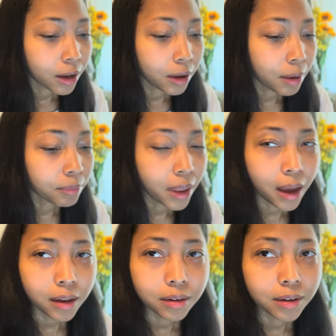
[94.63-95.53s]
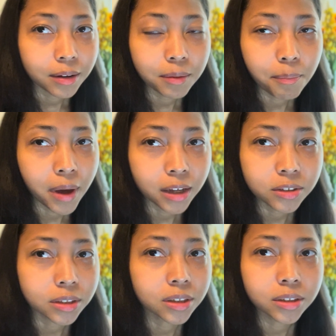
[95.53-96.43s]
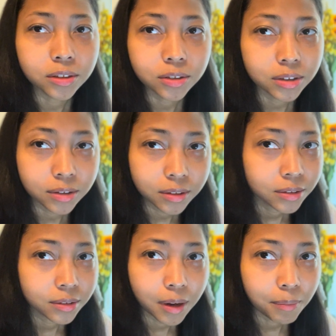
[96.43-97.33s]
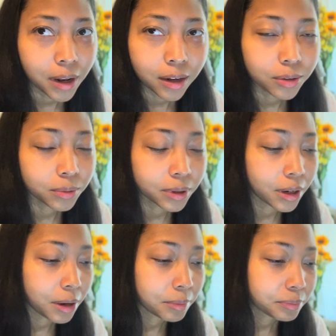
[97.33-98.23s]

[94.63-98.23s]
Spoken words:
I'm not matching energy. I'm not doing that.